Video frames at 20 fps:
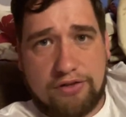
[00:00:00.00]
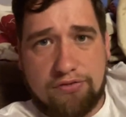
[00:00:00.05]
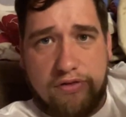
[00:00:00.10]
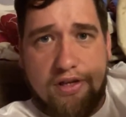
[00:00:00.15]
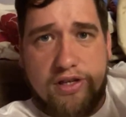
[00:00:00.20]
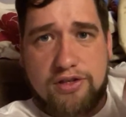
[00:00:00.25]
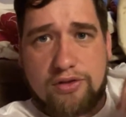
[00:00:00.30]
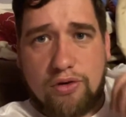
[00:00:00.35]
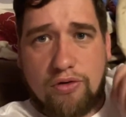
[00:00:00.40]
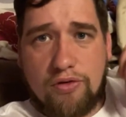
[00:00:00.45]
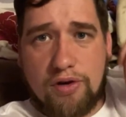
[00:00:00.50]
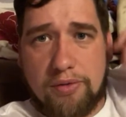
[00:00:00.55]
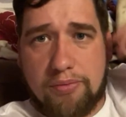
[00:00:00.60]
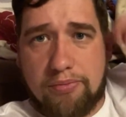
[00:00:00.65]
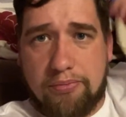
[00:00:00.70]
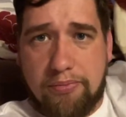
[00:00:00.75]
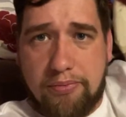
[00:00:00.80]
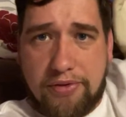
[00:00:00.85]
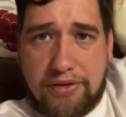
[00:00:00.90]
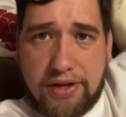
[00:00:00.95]
yeast already
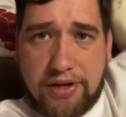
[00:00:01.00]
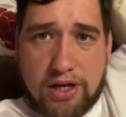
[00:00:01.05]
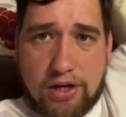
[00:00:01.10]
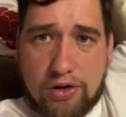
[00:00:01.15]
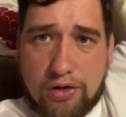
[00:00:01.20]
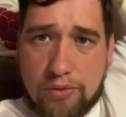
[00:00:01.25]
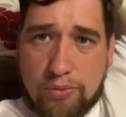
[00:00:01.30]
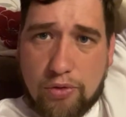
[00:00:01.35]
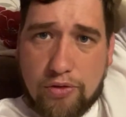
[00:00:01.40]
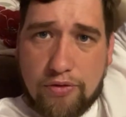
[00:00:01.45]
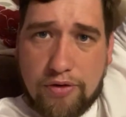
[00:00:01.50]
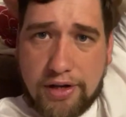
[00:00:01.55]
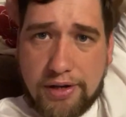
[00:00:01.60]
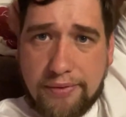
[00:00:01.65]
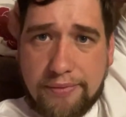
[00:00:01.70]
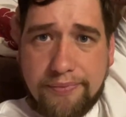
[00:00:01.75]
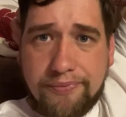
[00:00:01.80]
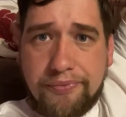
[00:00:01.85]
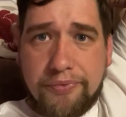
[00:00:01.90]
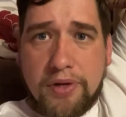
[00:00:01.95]
thinking on them already.
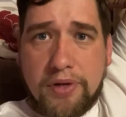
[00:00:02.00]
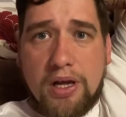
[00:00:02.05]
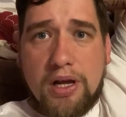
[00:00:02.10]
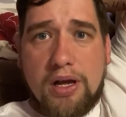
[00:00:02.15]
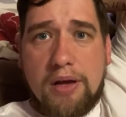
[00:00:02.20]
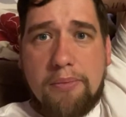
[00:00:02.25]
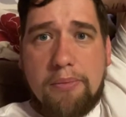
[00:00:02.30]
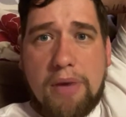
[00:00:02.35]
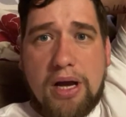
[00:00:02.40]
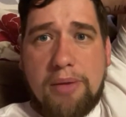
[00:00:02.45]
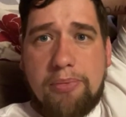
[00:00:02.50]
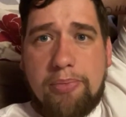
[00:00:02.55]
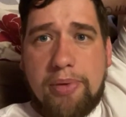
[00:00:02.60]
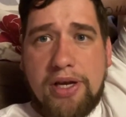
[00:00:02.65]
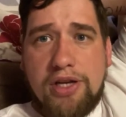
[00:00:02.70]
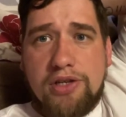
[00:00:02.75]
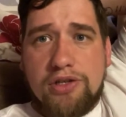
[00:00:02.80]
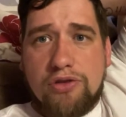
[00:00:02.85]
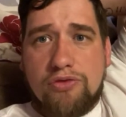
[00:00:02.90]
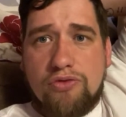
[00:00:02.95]
My
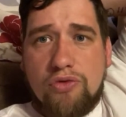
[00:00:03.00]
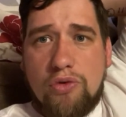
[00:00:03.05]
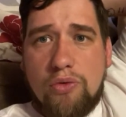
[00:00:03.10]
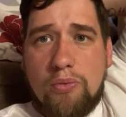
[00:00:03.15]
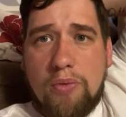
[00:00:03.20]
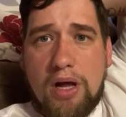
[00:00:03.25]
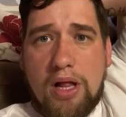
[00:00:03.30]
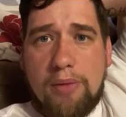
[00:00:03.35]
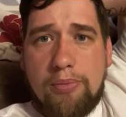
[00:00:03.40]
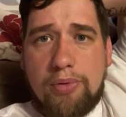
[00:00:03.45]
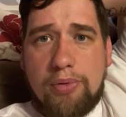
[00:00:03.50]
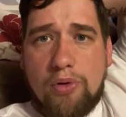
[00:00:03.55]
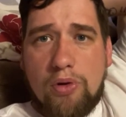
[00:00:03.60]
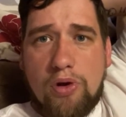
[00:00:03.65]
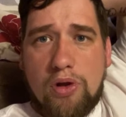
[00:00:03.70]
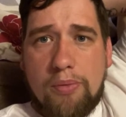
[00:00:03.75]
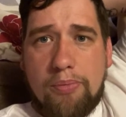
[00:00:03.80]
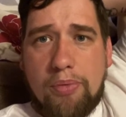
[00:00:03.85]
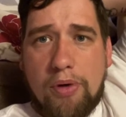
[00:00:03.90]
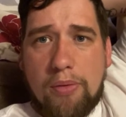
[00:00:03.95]
peas are growing well, but all
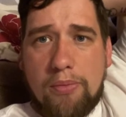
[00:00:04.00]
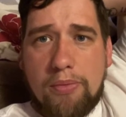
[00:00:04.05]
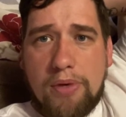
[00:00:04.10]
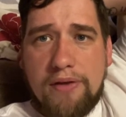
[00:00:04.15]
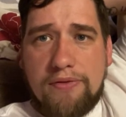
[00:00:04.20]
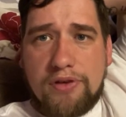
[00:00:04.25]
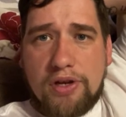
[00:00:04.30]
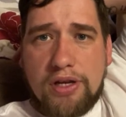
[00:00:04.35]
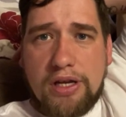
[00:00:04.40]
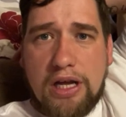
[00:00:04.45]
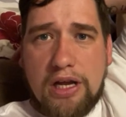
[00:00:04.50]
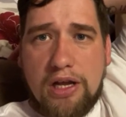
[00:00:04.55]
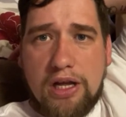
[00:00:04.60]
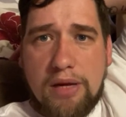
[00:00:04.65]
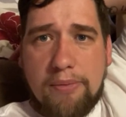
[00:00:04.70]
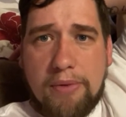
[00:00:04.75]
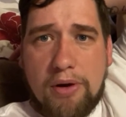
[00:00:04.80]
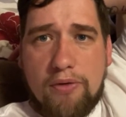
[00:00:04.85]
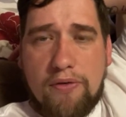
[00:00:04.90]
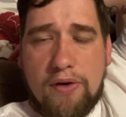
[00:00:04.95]
the bottom leaves are yellow.
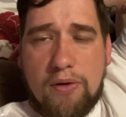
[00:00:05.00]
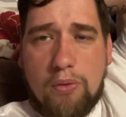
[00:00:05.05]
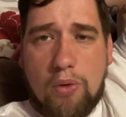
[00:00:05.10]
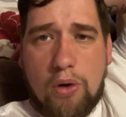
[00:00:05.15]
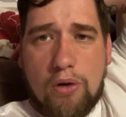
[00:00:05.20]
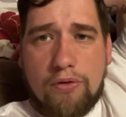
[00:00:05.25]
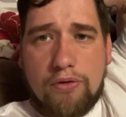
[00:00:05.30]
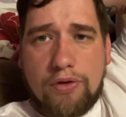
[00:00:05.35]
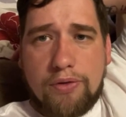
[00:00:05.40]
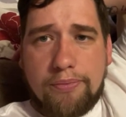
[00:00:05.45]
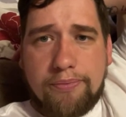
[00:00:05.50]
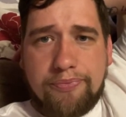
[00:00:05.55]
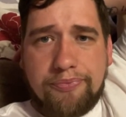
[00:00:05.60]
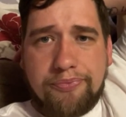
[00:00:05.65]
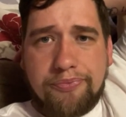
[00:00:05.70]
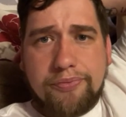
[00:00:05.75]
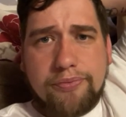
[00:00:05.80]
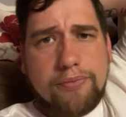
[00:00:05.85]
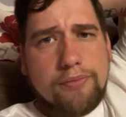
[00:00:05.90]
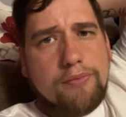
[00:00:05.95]
I'm overwatering them.
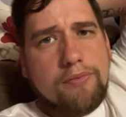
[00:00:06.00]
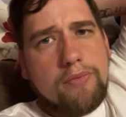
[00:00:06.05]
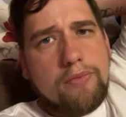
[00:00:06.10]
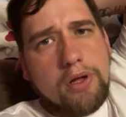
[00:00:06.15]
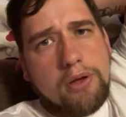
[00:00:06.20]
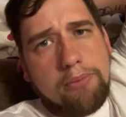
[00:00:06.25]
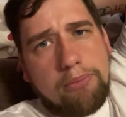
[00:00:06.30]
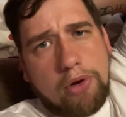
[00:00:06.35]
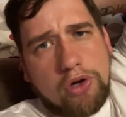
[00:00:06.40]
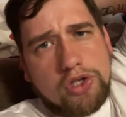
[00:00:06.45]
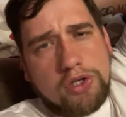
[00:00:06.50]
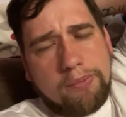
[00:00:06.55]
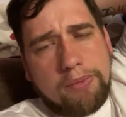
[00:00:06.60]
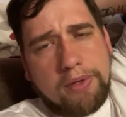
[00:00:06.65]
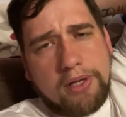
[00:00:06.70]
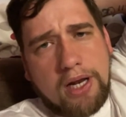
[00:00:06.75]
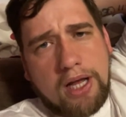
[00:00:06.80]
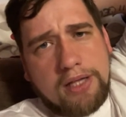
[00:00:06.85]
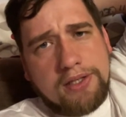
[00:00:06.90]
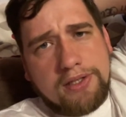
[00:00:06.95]

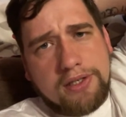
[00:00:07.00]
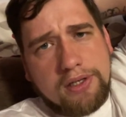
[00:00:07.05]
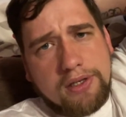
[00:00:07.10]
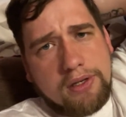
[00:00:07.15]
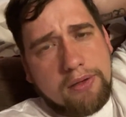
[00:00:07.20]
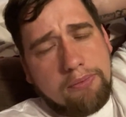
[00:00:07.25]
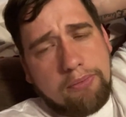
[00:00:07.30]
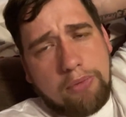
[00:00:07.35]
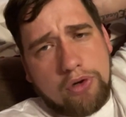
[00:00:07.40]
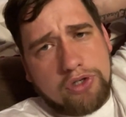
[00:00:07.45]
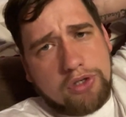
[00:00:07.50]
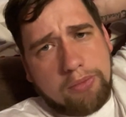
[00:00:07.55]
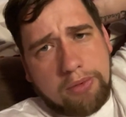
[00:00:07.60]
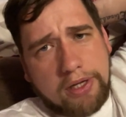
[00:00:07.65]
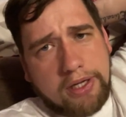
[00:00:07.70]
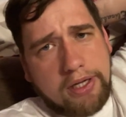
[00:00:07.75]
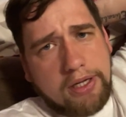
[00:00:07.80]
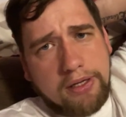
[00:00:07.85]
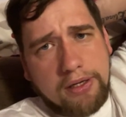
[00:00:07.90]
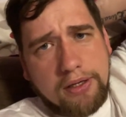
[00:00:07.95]
Possibly, Lance.
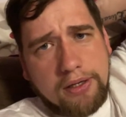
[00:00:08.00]
Possibly.